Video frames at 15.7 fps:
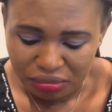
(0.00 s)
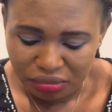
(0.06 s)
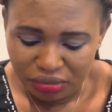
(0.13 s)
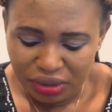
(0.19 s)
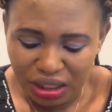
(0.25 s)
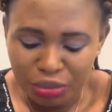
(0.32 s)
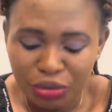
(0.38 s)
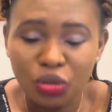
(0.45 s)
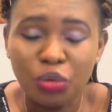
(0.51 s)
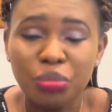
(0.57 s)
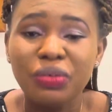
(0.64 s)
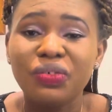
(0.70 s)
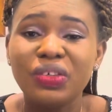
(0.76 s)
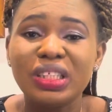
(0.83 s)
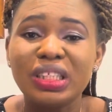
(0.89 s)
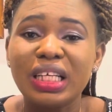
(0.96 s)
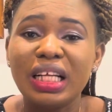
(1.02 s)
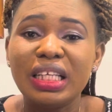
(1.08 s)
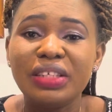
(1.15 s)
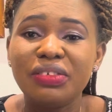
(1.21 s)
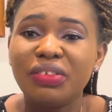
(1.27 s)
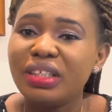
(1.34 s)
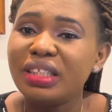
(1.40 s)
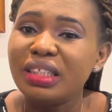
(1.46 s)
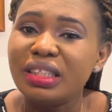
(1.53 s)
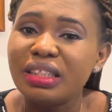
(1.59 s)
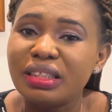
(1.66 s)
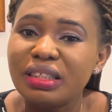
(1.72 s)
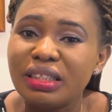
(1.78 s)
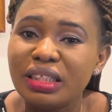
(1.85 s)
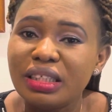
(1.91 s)
They may not be physically ready.
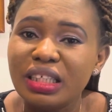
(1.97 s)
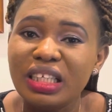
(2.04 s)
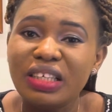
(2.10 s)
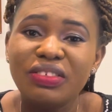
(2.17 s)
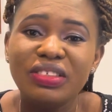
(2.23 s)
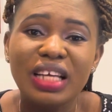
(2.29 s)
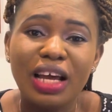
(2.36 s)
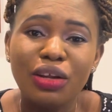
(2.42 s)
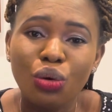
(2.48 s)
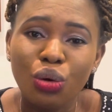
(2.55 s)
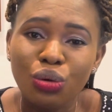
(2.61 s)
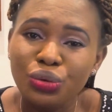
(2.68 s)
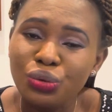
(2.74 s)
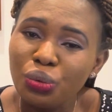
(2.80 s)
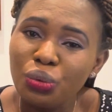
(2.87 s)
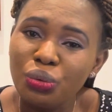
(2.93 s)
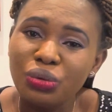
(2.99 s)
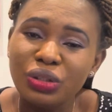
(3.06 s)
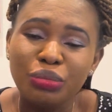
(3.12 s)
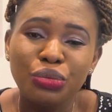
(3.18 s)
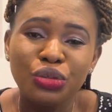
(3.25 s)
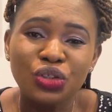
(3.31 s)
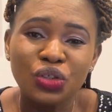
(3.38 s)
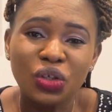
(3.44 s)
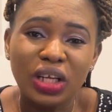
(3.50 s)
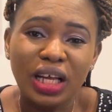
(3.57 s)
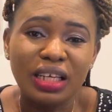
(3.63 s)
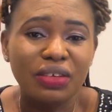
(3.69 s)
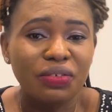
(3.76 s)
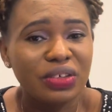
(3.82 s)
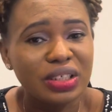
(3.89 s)
If they are not
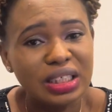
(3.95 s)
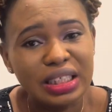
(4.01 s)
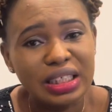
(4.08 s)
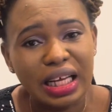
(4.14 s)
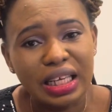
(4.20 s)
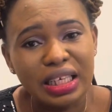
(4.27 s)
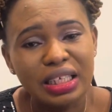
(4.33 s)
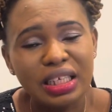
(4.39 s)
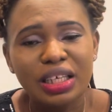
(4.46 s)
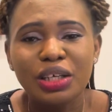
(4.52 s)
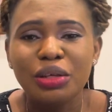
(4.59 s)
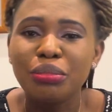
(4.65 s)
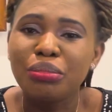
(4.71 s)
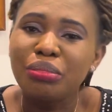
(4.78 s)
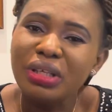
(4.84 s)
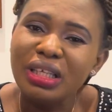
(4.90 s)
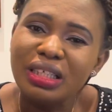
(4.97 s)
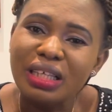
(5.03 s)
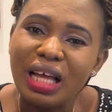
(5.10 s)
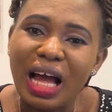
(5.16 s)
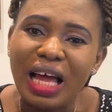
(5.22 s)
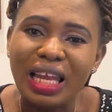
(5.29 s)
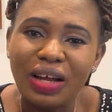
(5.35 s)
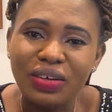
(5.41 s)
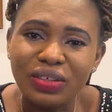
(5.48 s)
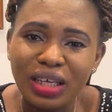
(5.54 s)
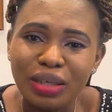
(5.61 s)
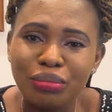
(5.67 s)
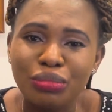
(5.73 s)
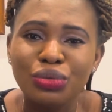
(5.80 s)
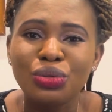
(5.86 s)
emotionally, physically, please allow
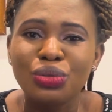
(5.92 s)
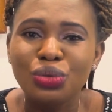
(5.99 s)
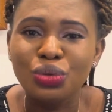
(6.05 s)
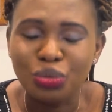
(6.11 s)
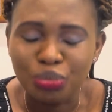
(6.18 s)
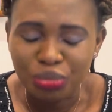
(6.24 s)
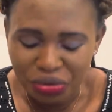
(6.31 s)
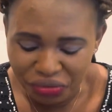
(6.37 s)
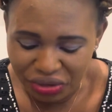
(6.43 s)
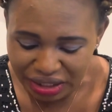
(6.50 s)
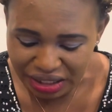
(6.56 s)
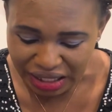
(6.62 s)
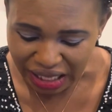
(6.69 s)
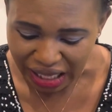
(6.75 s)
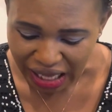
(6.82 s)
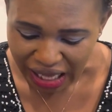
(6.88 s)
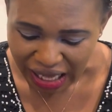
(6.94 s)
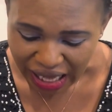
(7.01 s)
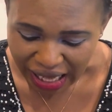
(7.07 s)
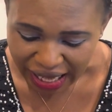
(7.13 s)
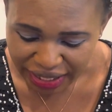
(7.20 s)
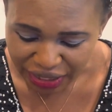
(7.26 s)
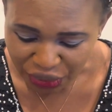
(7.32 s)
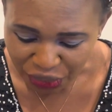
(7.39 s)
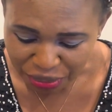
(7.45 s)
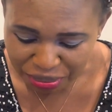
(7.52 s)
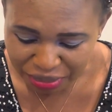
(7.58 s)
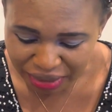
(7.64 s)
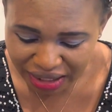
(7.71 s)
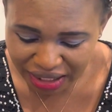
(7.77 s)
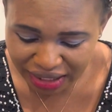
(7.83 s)
them to be ready. And
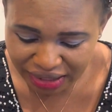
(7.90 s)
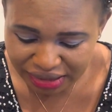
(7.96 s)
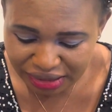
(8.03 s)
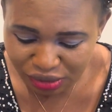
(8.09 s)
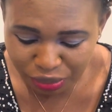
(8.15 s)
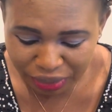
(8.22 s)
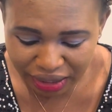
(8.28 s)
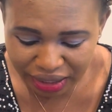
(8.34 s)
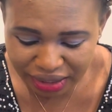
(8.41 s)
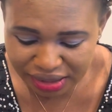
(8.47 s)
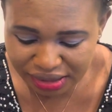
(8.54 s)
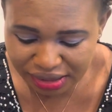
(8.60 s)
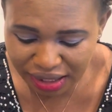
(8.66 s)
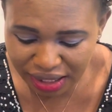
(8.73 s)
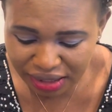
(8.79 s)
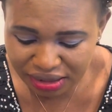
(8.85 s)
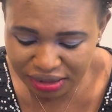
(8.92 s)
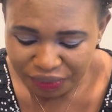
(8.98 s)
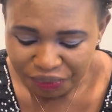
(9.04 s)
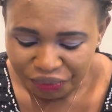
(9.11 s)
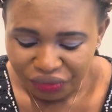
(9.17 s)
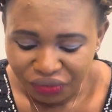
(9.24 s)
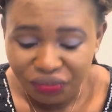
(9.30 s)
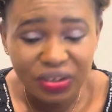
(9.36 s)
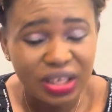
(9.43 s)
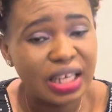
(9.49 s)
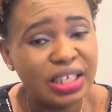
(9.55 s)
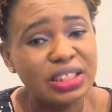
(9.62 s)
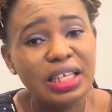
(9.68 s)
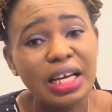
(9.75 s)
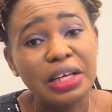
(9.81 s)
number 8 says
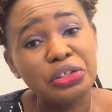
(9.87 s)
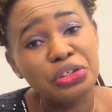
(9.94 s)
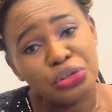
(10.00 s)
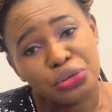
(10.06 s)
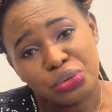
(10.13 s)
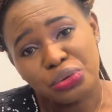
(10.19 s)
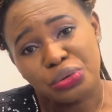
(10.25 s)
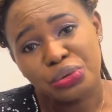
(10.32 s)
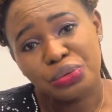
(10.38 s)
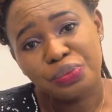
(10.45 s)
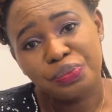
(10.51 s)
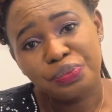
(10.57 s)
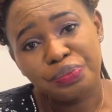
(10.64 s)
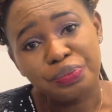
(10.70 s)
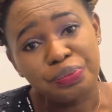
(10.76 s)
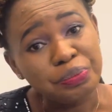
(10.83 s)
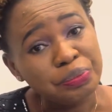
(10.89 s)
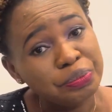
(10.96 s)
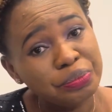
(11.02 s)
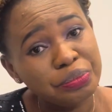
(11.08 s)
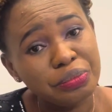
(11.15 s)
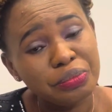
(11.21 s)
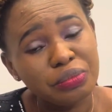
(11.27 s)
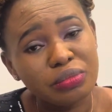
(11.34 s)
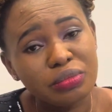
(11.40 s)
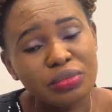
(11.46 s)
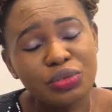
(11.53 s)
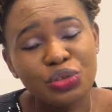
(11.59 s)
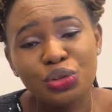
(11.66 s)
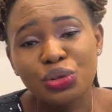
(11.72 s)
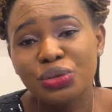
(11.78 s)
financial issues.
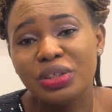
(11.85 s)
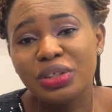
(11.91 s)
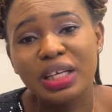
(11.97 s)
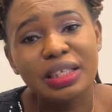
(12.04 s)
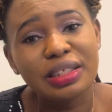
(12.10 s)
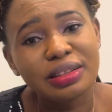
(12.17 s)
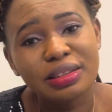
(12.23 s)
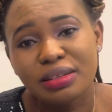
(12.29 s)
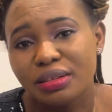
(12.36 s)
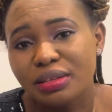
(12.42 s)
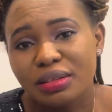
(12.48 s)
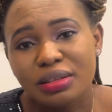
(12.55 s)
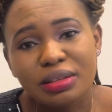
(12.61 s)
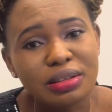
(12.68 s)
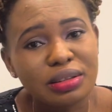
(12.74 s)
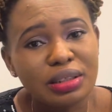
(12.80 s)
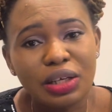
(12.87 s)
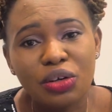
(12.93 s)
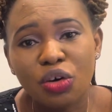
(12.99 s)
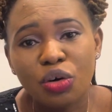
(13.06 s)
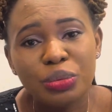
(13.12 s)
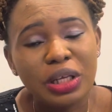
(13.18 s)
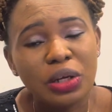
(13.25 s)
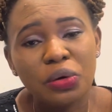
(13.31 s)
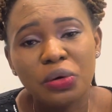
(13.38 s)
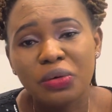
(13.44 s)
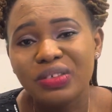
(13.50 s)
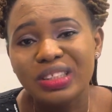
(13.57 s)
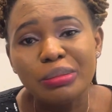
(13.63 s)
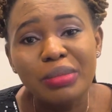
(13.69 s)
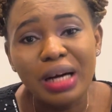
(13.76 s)
Children, they come with a lot of
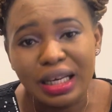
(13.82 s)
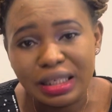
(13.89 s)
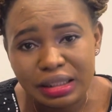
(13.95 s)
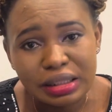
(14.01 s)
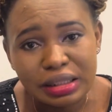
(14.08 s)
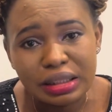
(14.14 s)
demand.